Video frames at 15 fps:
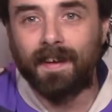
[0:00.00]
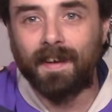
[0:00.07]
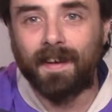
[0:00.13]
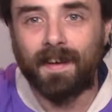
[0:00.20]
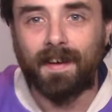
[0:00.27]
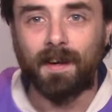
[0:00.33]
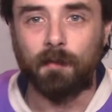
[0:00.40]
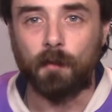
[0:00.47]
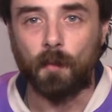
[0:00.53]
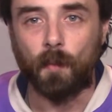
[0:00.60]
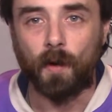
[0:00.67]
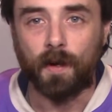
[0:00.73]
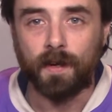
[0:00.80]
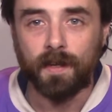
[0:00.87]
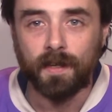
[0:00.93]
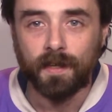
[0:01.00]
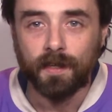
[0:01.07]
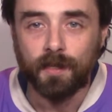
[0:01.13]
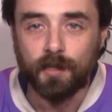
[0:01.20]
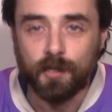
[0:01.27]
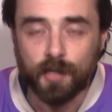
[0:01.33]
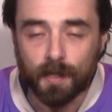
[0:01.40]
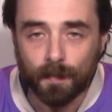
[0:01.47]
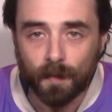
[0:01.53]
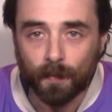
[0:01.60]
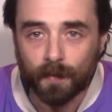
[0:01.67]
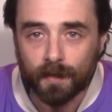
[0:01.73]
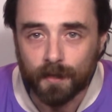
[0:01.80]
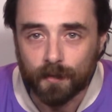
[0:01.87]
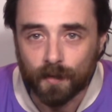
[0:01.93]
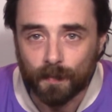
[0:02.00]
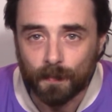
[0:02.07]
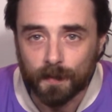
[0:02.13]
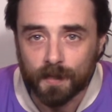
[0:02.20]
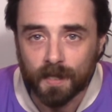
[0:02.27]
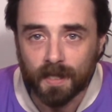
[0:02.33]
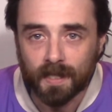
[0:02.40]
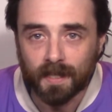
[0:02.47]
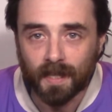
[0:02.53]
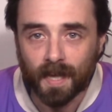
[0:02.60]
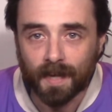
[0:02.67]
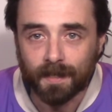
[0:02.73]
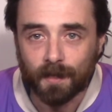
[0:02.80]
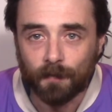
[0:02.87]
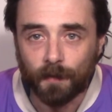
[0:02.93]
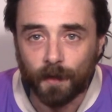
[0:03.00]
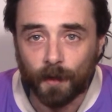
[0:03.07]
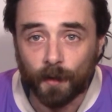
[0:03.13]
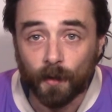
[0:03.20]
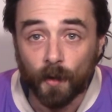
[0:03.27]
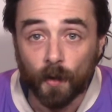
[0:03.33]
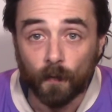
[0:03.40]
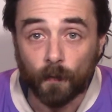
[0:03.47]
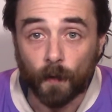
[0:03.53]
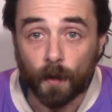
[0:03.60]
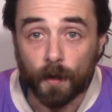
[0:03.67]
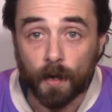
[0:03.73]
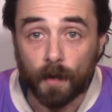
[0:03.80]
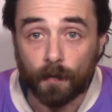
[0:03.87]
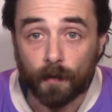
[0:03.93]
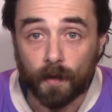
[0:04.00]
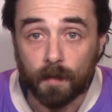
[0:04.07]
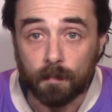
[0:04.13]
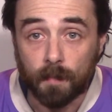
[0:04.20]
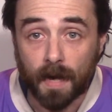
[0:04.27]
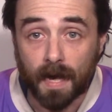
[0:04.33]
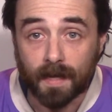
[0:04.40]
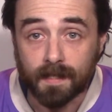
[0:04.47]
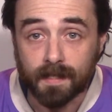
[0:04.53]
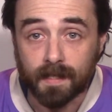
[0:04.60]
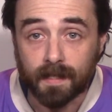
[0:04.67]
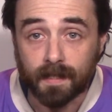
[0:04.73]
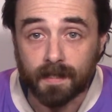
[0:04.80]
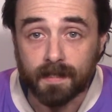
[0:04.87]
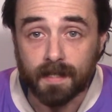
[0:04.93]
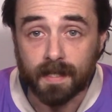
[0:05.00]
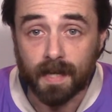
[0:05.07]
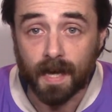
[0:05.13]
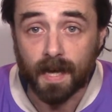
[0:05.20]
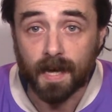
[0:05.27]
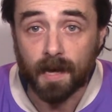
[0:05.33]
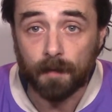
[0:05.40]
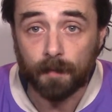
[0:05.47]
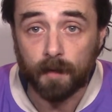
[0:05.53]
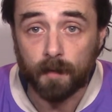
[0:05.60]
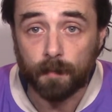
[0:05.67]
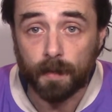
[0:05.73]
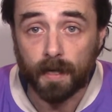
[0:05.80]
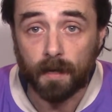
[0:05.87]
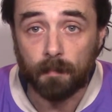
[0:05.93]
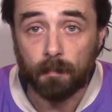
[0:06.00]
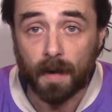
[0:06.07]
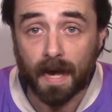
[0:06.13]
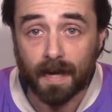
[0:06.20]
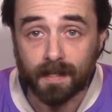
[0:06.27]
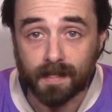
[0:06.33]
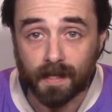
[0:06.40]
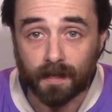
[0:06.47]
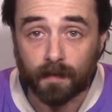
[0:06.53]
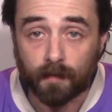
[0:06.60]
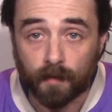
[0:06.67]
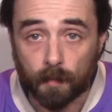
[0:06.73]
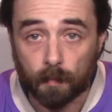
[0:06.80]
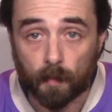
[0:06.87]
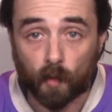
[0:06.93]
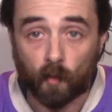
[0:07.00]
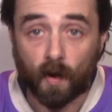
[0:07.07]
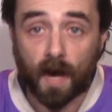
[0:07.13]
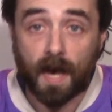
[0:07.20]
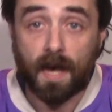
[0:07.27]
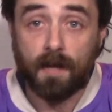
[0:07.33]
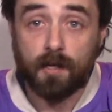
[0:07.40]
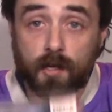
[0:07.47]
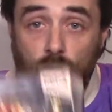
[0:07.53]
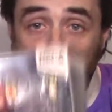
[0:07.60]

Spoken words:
Hey everyone, Jimmy with the Triple C Collective here for another unboxing. Today I'm going to be unboxing the Mirage